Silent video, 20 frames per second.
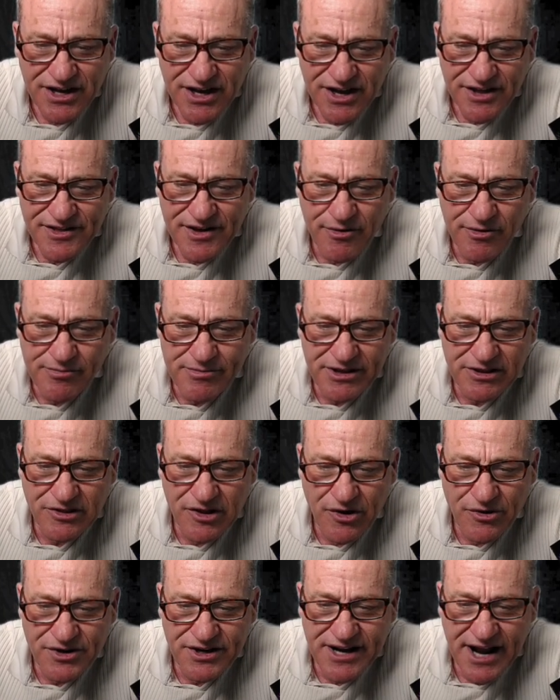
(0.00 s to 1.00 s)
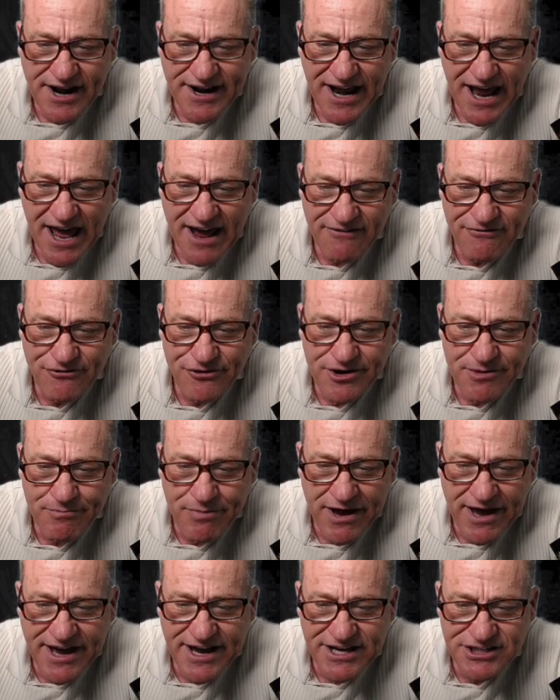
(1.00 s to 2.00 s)
that will be loaded on every
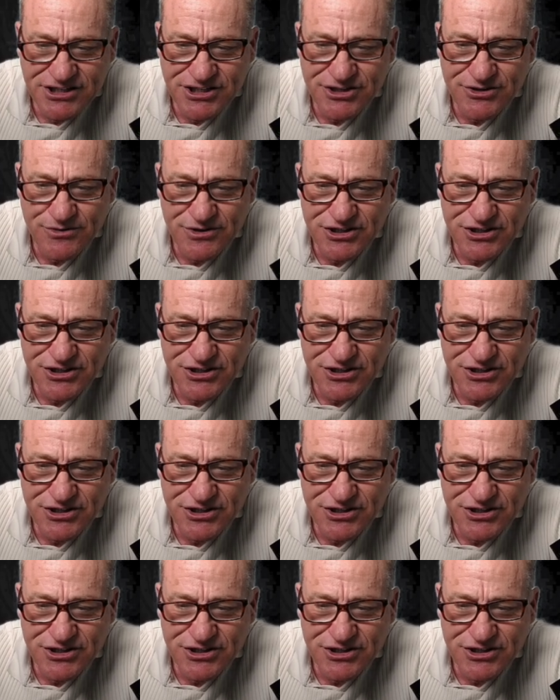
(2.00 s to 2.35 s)
page to